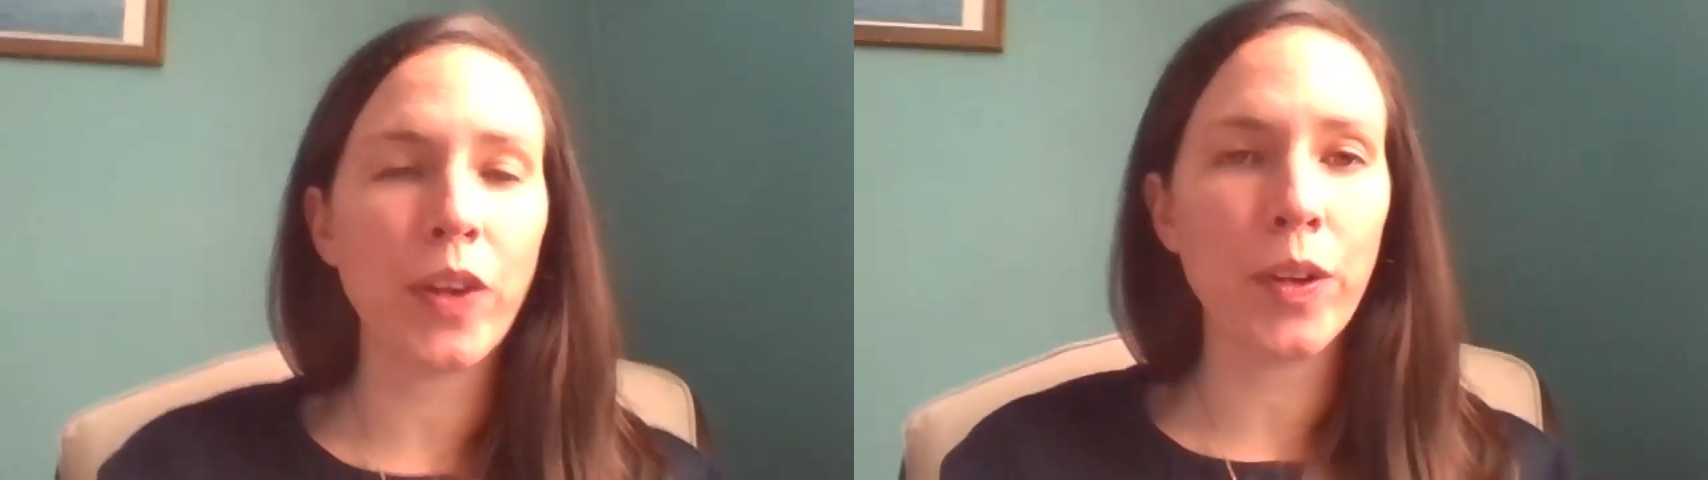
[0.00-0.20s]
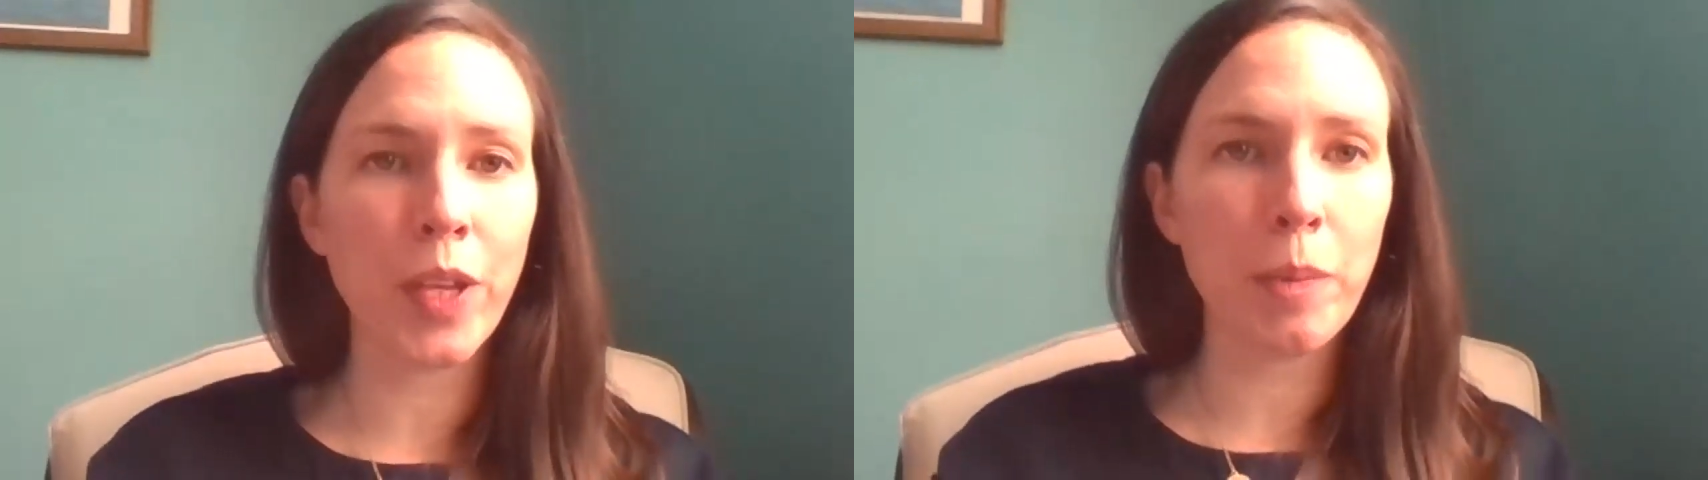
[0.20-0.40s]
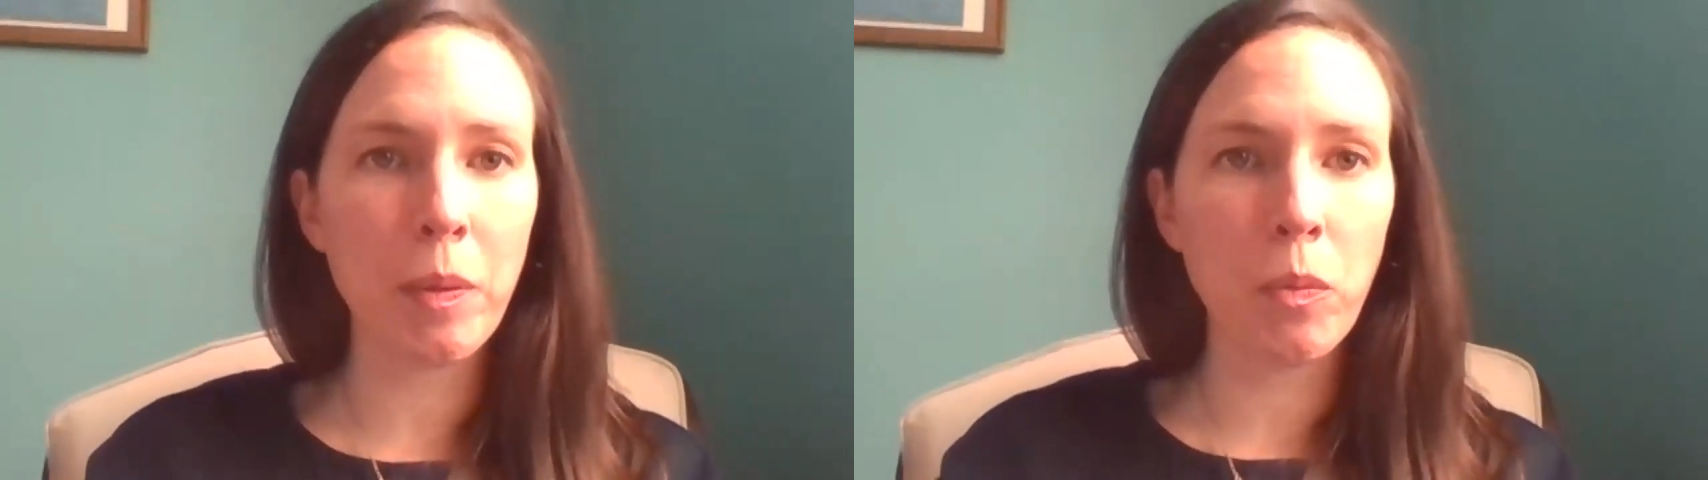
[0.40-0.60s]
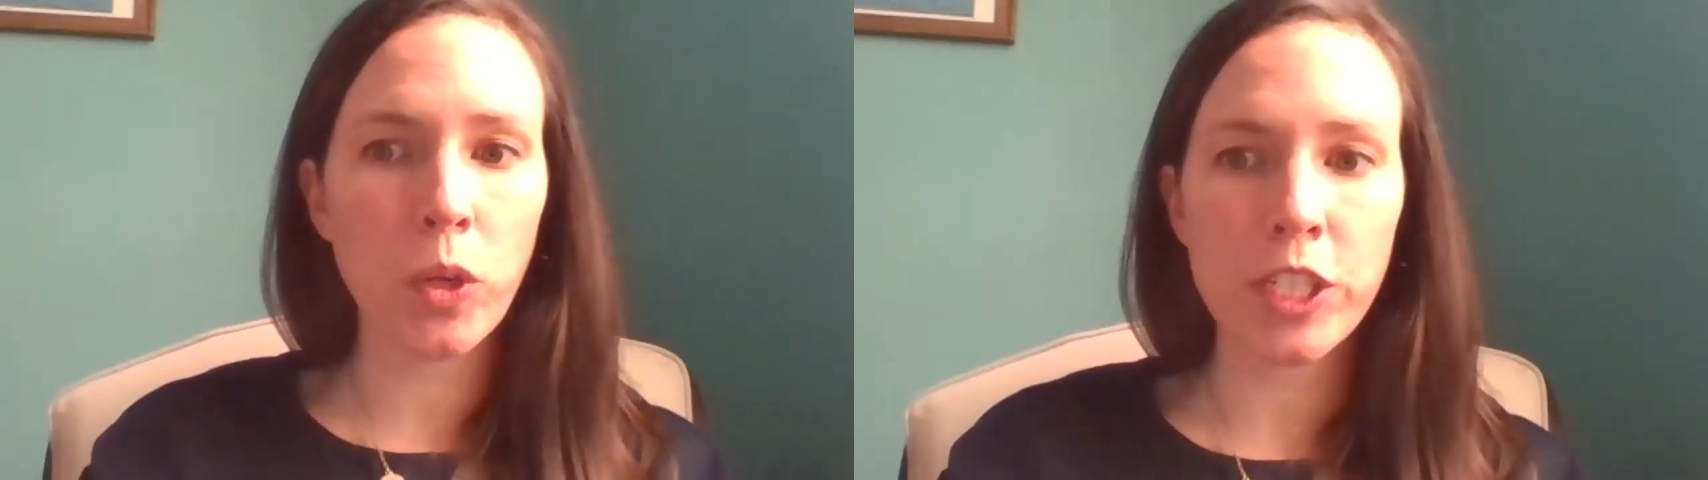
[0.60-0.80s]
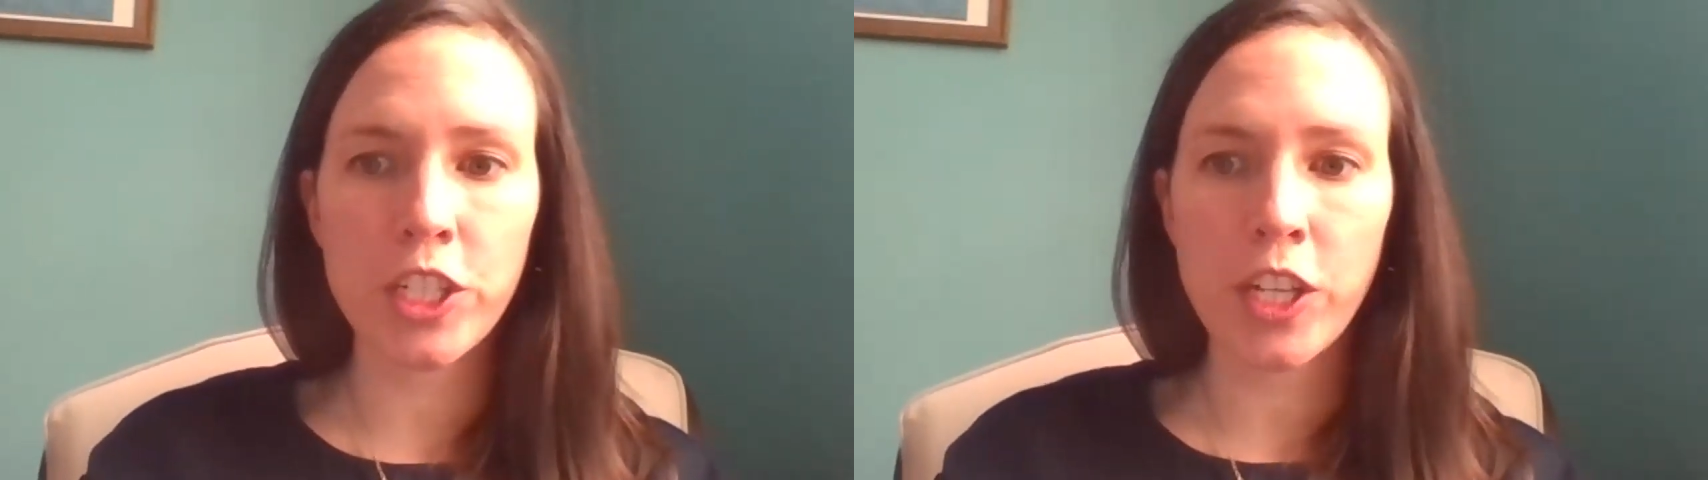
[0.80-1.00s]
that are a little bit
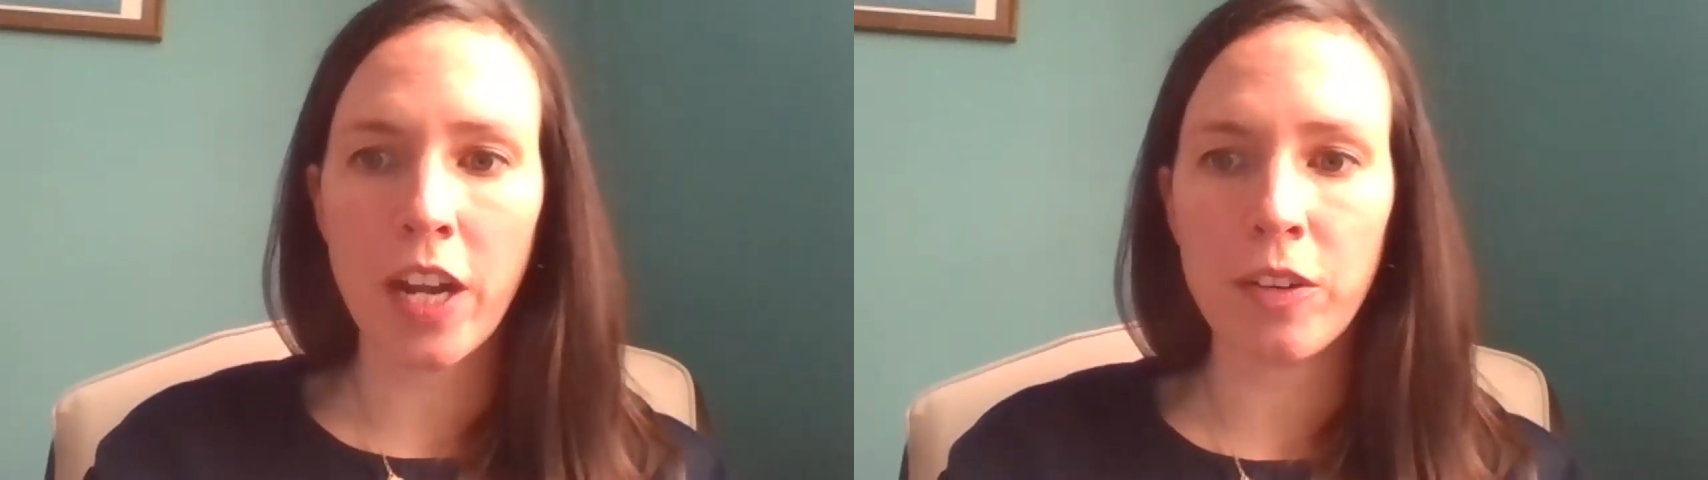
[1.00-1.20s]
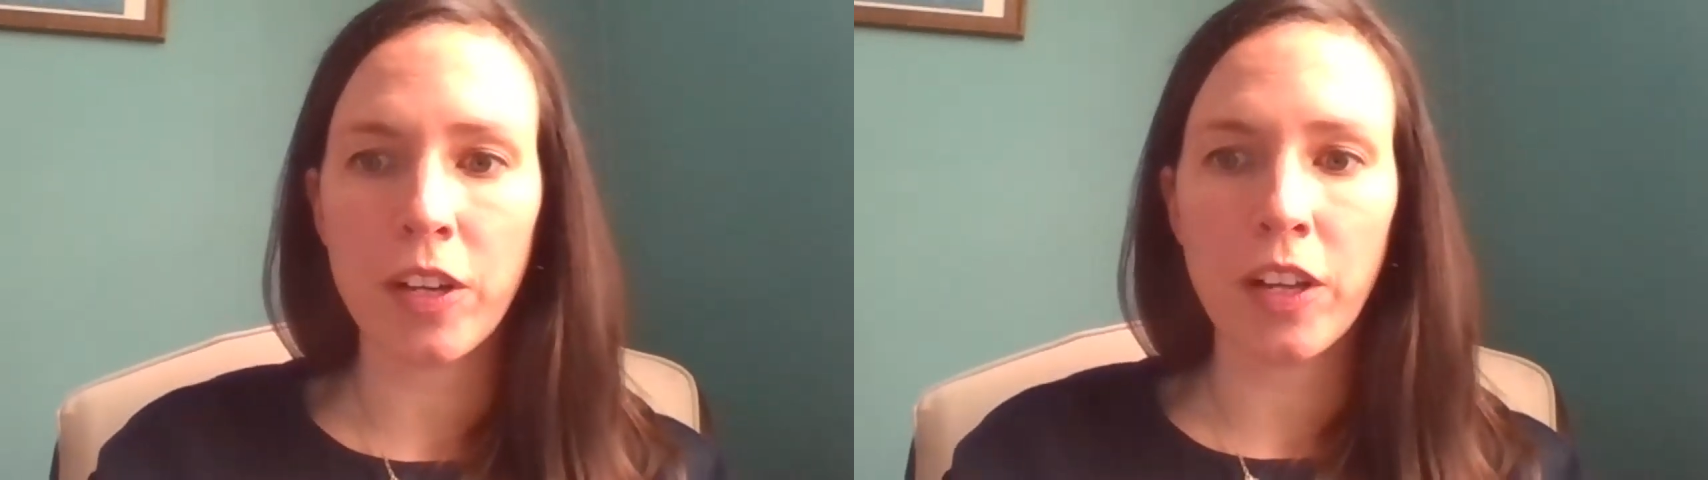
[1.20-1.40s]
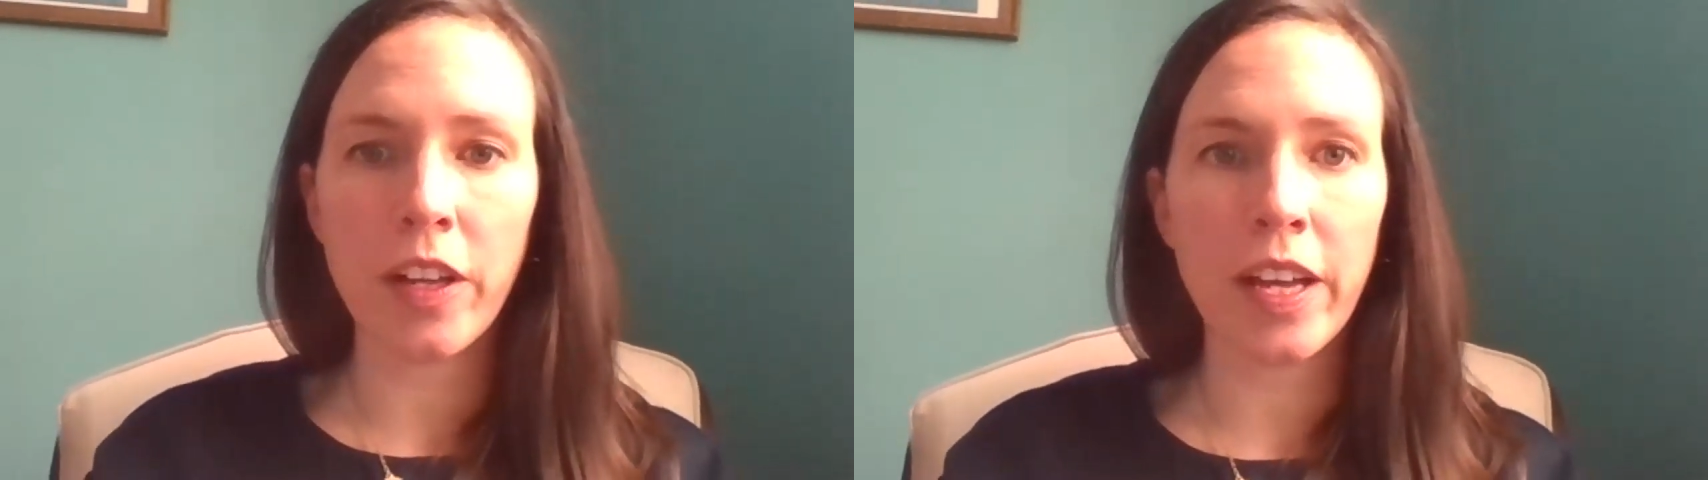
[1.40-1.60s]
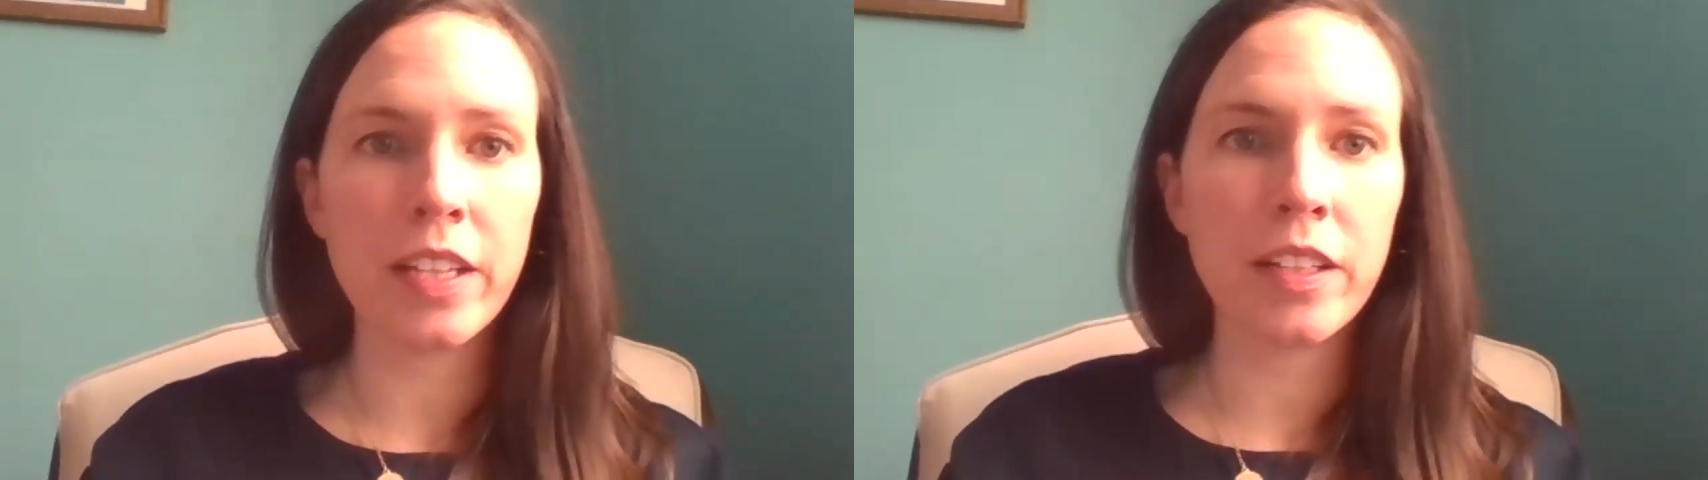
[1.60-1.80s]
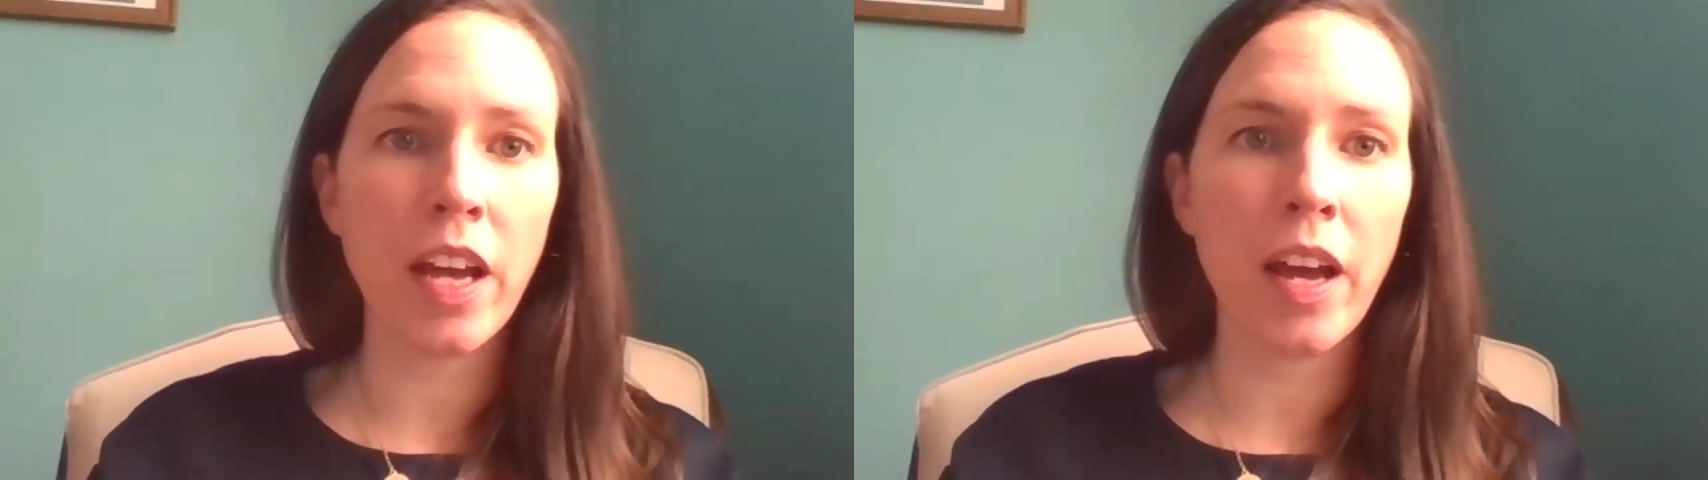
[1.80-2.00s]
more general,
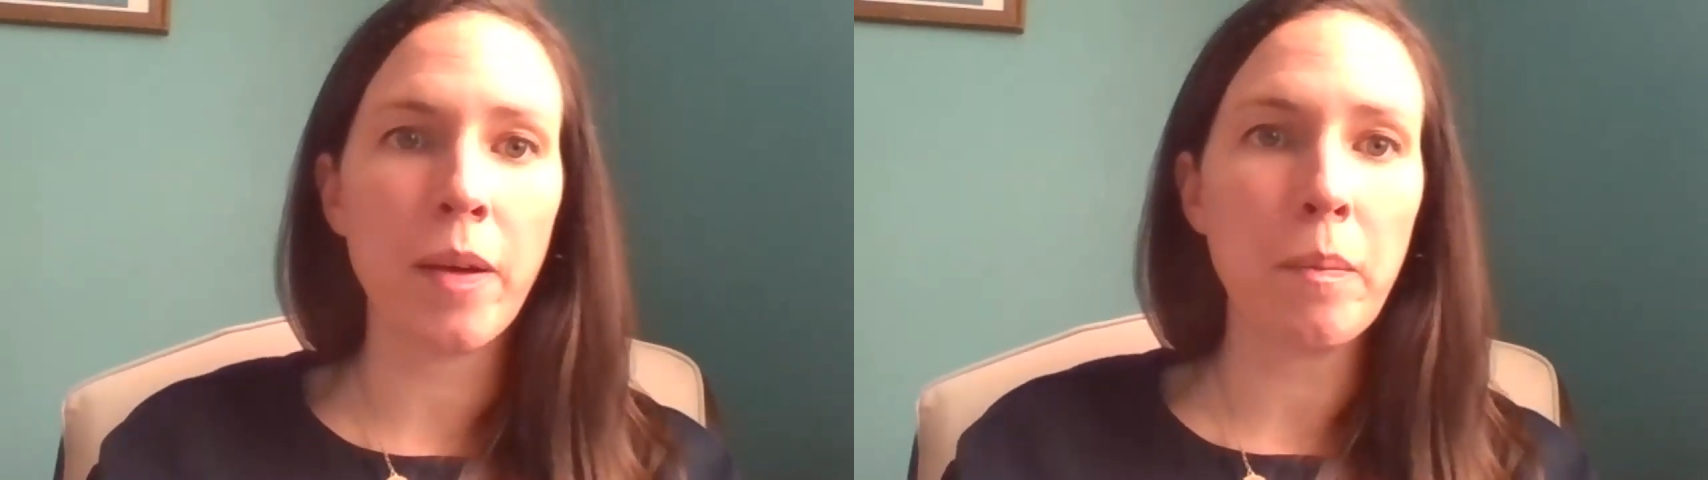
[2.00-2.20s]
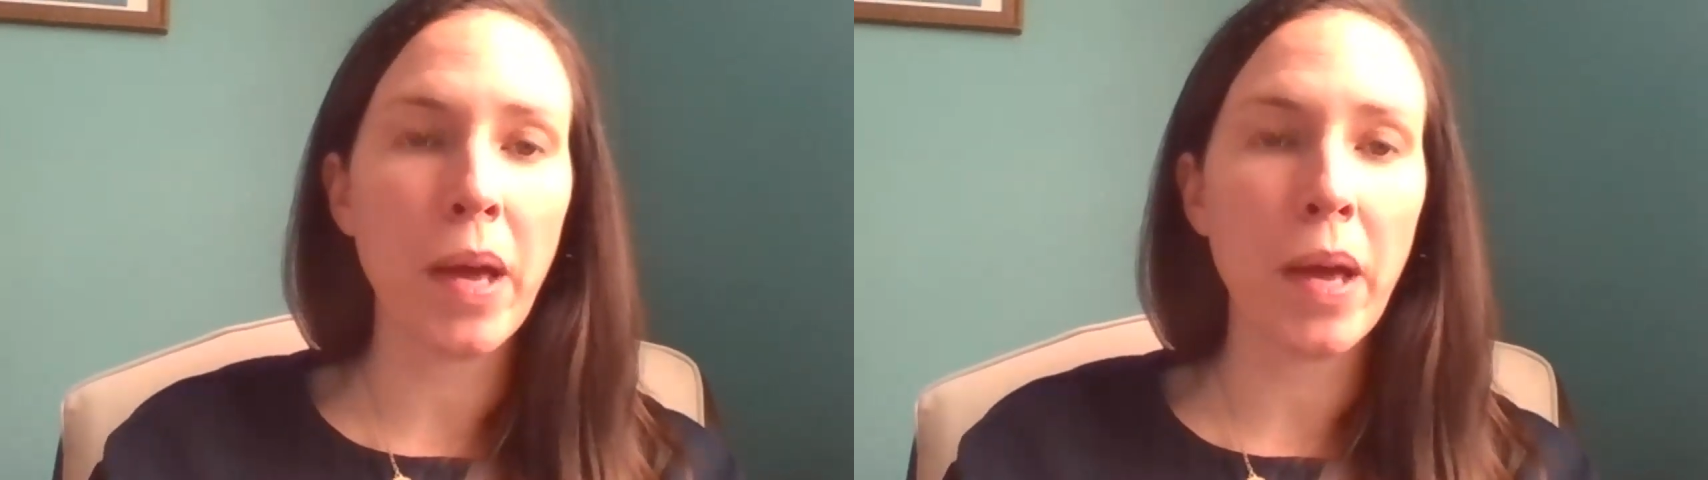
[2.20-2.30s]
and um,